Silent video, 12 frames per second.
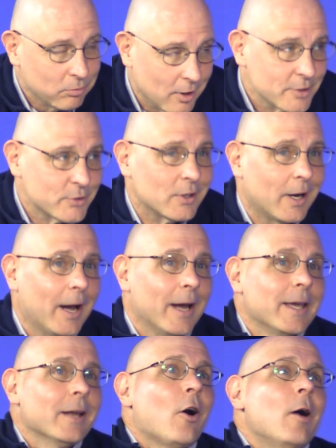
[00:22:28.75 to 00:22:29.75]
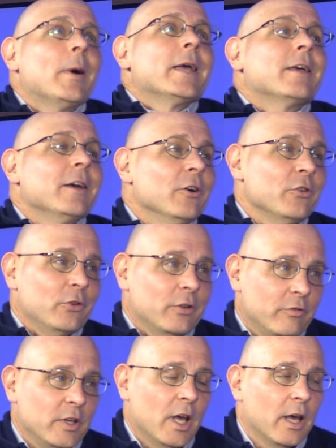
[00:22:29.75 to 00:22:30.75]
Plus, I get all my care
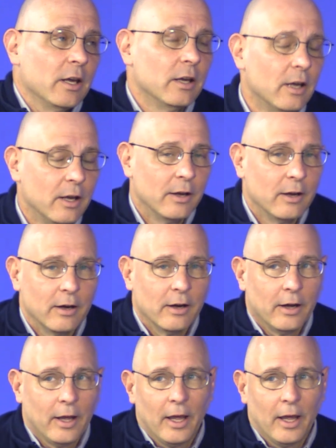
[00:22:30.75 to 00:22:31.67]
through the VA. Right, right.